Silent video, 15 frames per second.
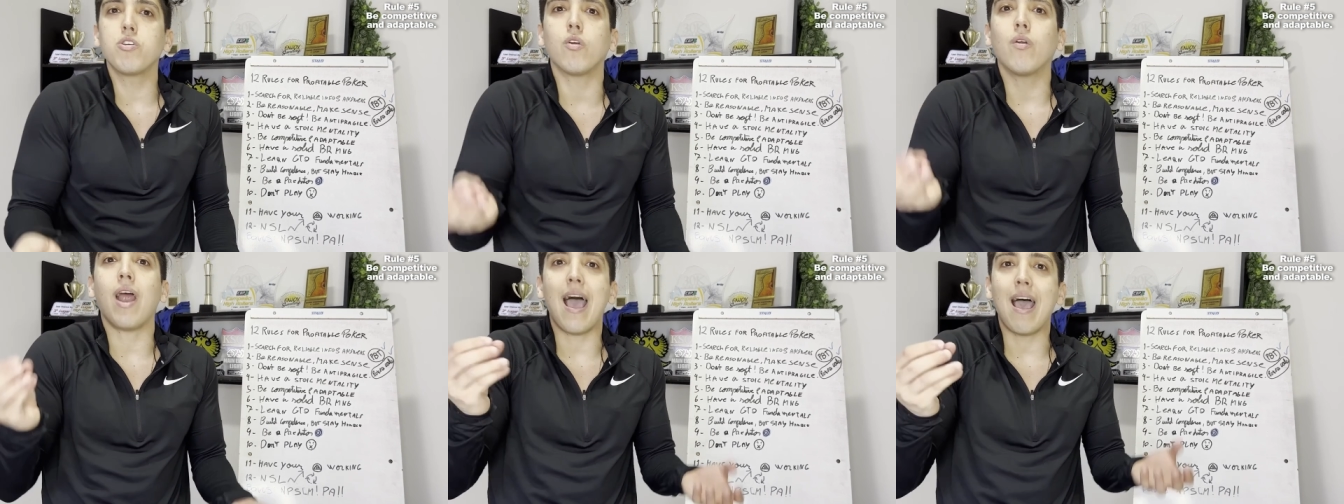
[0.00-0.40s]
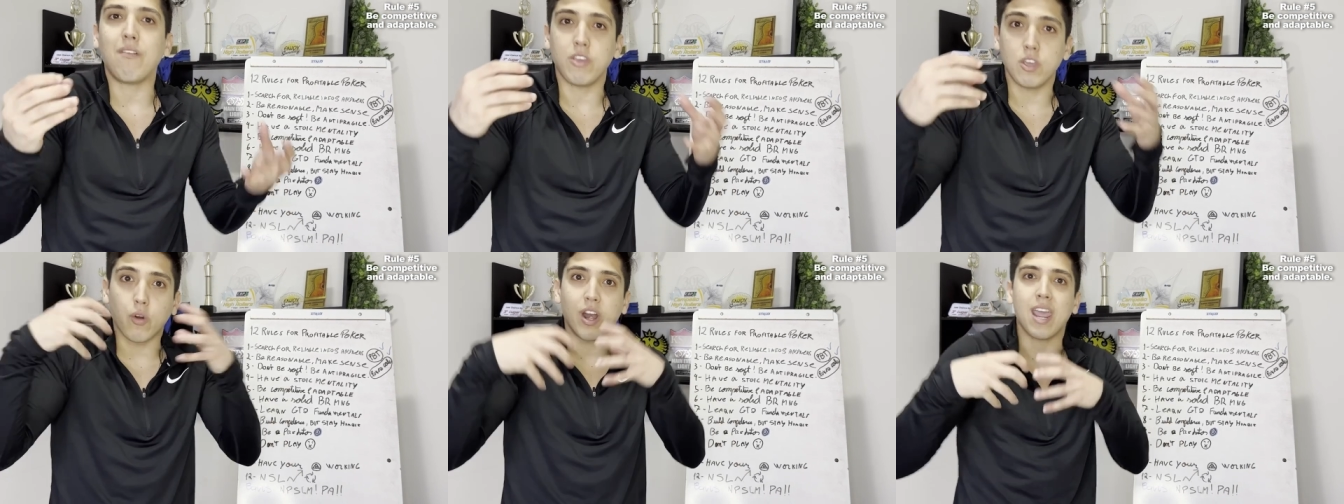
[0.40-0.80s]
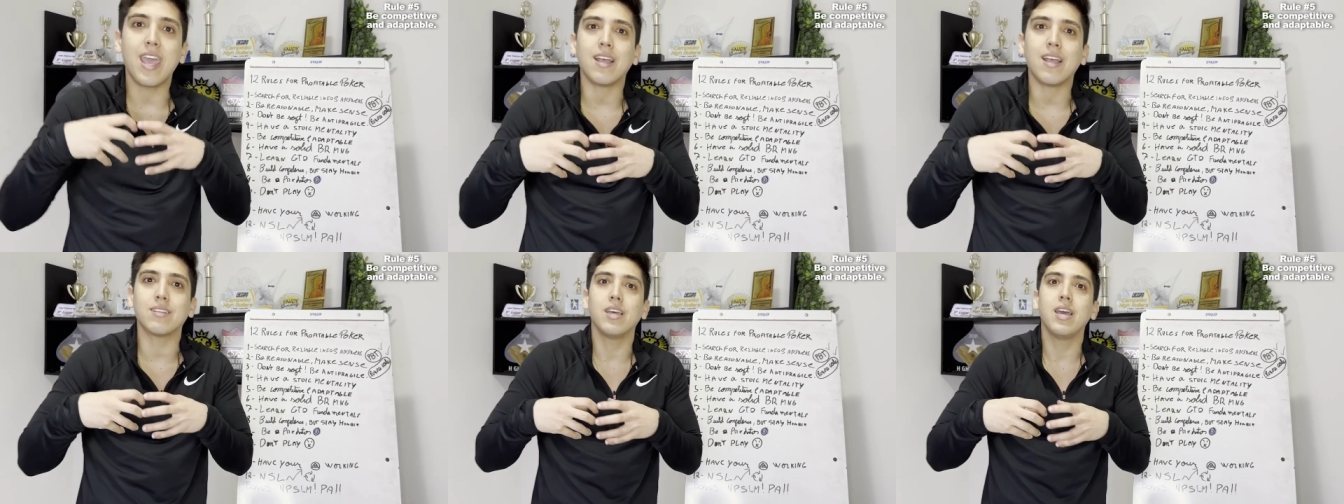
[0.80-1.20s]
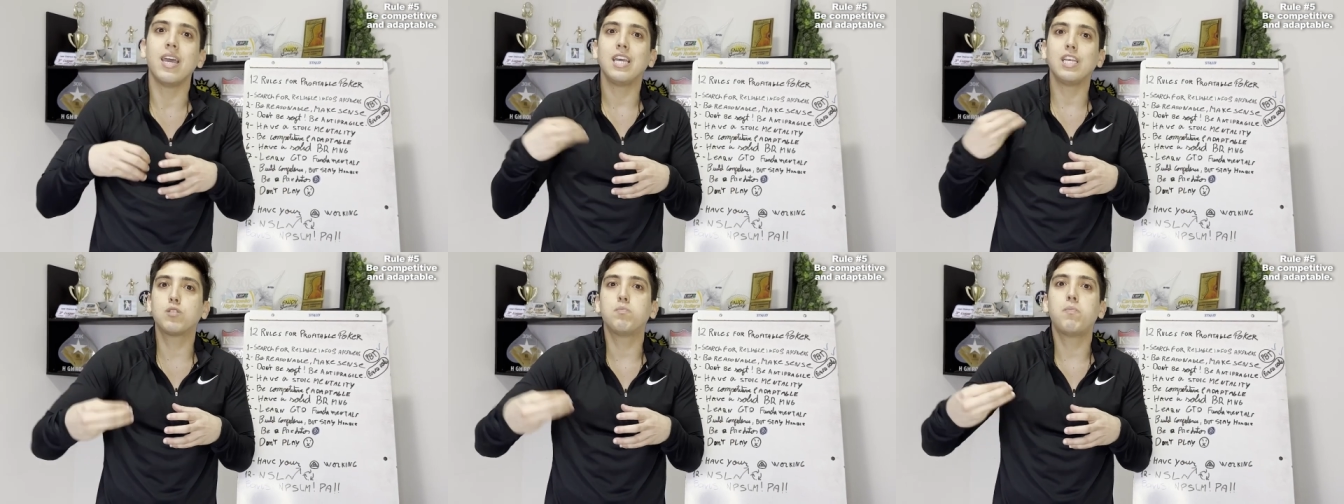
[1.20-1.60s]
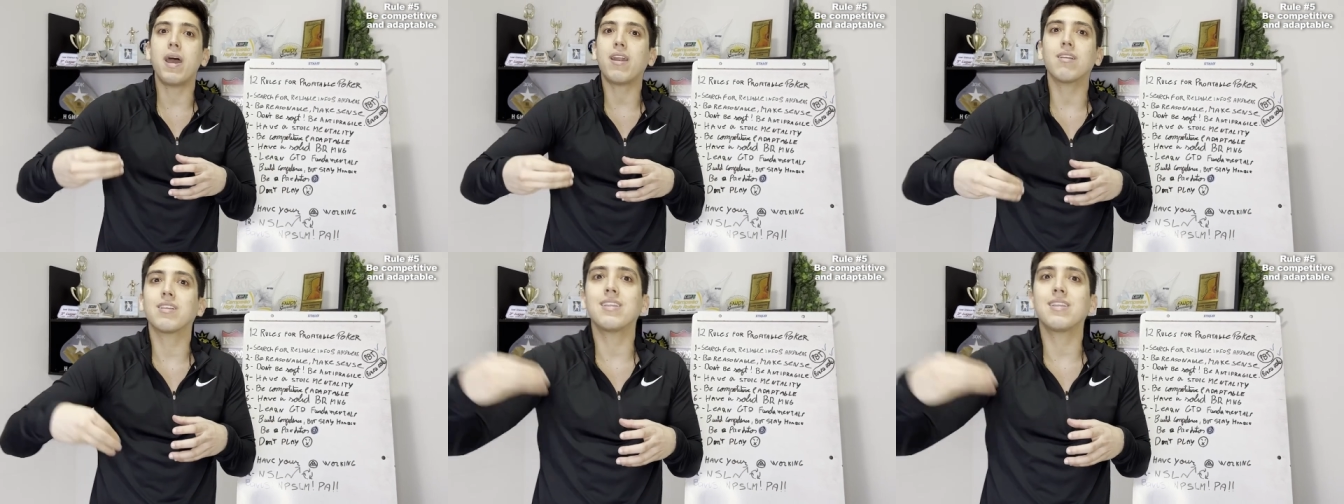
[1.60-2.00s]
your your hand is
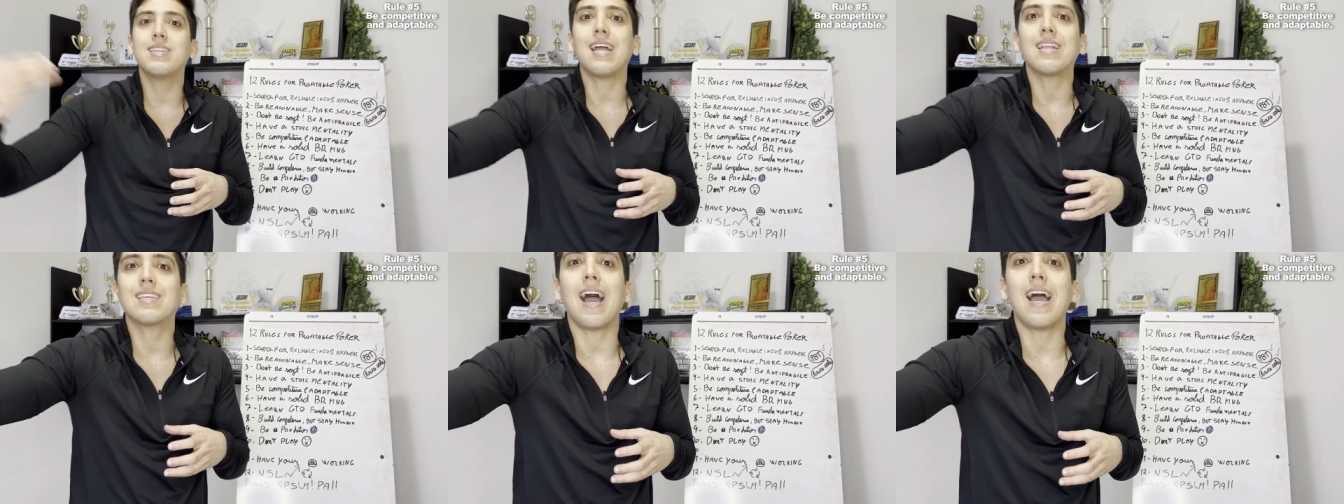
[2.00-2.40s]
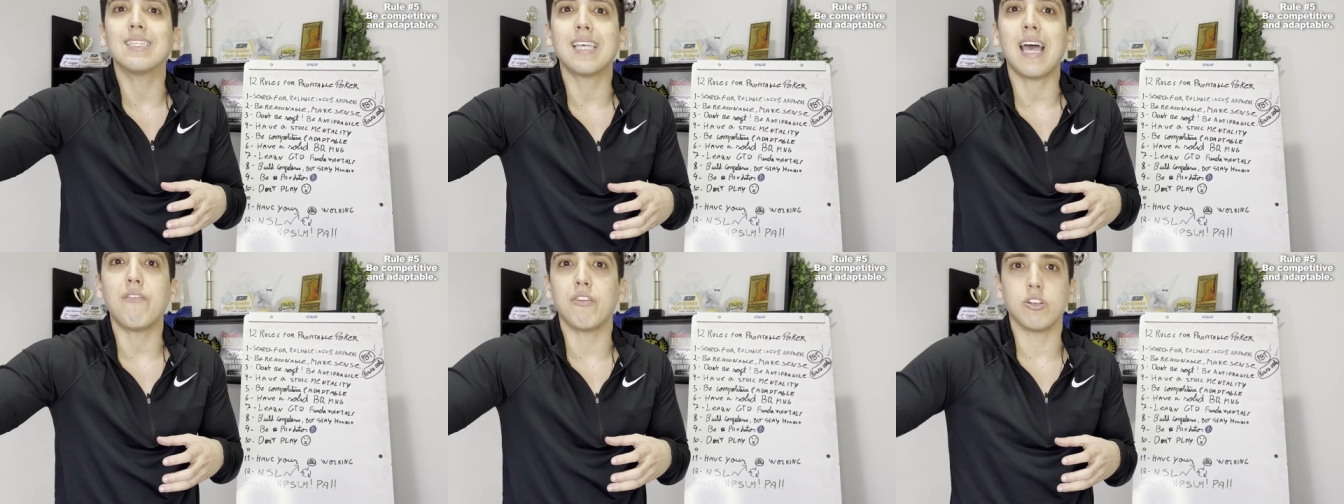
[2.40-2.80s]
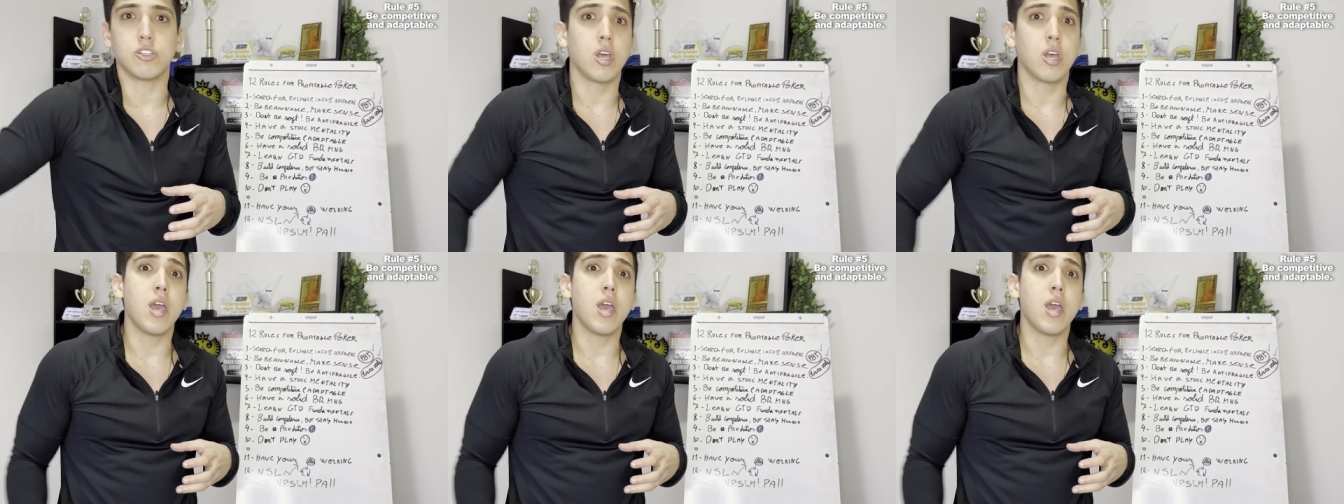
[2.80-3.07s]
better than that guy's average.